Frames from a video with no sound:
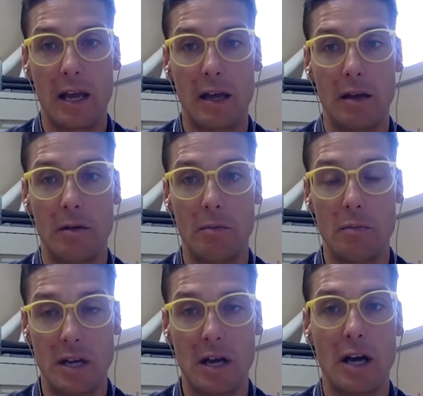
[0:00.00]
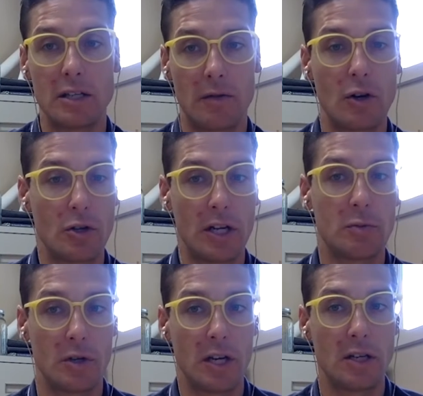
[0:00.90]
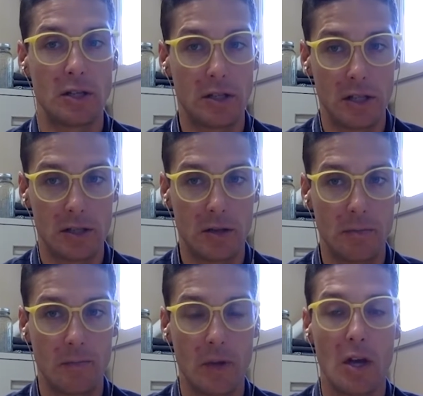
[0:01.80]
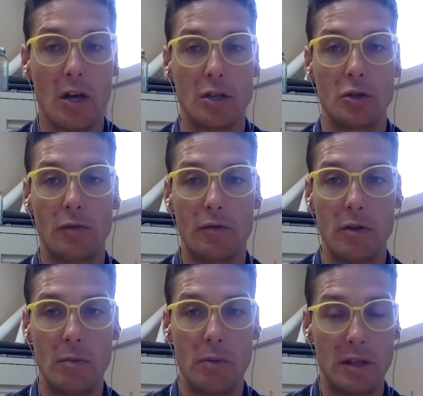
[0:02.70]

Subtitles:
way because of our transportation system. So,